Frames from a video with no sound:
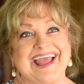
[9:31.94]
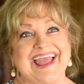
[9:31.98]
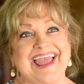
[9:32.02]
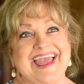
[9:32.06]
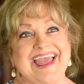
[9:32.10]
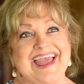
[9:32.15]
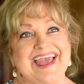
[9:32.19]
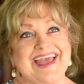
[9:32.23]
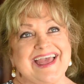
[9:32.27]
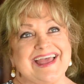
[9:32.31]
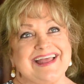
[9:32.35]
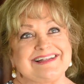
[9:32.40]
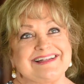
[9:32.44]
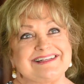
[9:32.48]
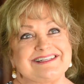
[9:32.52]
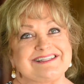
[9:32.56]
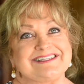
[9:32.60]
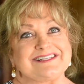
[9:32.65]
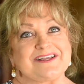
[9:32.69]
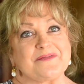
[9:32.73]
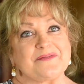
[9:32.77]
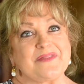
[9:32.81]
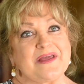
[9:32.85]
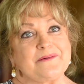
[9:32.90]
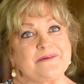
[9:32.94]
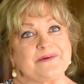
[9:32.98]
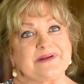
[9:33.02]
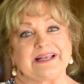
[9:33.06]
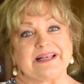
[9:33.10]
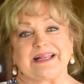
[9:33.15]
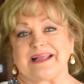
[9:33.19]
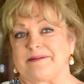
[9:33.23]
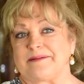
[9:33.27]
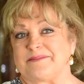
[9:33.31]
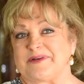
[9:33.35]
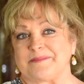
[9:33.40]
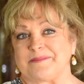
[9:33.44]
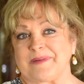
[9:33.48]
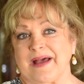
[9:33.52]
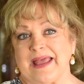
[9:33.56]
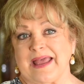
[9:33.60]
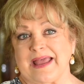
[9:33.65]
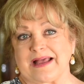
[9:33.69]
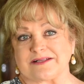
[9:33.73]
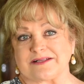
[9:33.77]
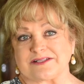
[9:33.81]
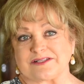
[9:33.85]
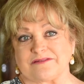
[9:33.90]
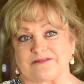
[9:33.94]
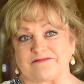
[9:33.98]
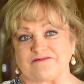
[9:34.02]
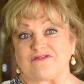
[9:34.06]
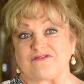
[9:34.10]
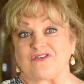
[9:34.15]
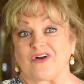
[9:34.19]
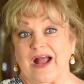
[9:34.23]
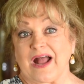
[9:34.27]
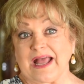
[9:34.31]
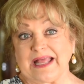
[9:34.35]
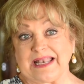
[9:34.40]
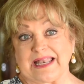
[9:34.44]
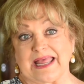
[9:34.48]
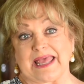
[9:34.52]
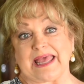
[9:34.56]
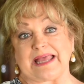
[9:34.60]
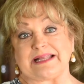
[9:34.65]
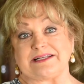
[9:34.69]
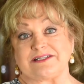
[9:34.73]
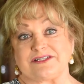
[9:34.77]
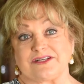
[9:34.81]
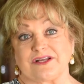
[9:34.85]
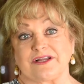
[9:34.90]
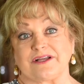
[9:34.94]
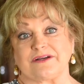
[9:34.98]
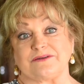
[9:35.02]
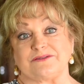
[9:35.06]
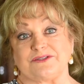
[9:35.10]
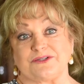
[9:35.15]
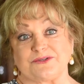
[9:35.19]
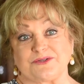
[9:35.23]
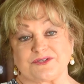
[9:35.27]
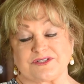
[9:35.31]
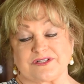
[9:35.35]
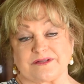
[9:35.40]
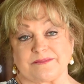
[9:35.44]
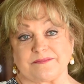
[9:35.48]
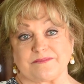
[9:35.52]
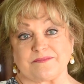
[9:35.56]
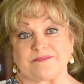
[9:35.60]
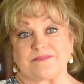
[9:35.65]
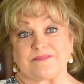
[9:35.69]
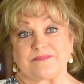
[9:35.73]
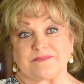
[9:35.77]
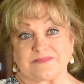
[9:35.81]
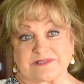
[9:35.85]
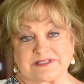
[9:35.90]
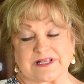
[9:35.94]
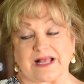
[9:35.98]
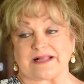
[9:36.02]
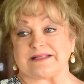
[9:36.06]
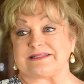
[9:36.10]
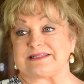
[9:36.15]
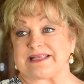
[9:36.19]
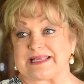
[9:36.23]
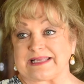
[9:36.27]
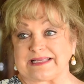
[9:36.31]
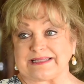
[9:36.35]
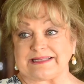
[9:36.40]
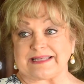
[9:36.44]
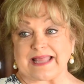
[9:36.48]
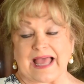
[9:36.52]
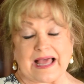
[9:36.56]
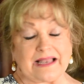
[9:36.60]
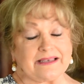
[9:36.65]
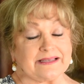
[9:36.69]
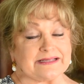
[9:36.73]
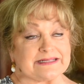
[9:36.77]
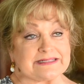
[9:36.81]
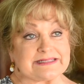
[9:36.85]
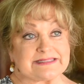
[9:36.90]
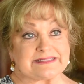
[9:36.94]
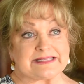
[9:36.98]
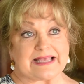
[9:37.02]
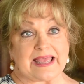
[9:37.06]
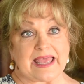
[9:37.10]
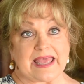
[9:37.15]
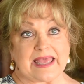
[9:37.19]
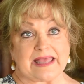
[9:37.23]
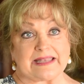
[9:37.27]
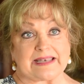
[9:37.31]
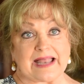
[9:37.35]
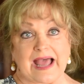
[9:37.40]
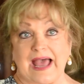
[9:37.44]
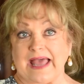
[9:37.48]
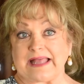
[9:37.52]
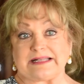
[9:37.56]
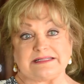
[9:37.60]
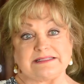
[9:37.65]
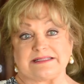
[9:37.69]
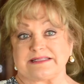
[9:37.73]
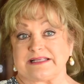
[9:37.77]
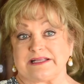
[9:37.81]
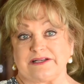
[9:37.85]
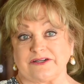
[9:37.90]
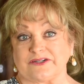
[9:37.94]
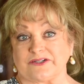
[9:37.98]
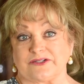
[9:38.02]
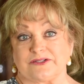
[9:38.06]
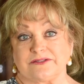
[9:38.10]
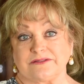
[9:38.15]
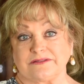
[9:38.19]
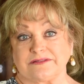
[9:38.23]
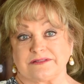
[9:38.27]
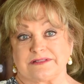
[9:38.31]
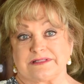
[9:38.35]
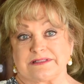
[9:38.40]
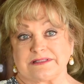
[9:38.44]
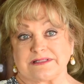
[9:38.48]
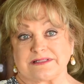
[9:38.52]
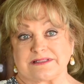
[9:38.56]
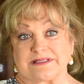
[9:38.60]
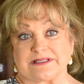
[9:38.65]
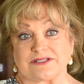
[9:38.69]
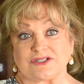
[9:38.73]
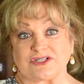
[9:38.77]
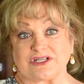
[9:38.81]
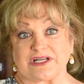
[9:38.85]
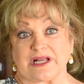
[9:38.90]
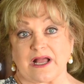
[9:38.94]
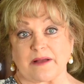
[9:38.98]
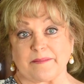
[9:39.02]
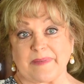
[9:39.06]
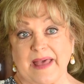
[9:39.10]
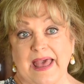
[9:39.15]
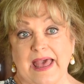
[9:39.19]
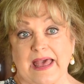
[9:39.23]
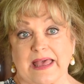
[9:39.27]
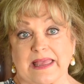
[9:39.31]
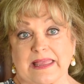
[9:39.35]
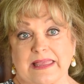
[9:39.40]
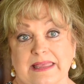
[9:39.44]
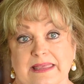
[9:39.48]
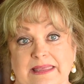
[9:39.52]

And so they were going to come to my house on Friday to go do some sightseeing in Dallas. And I hadn't seen her since she got back.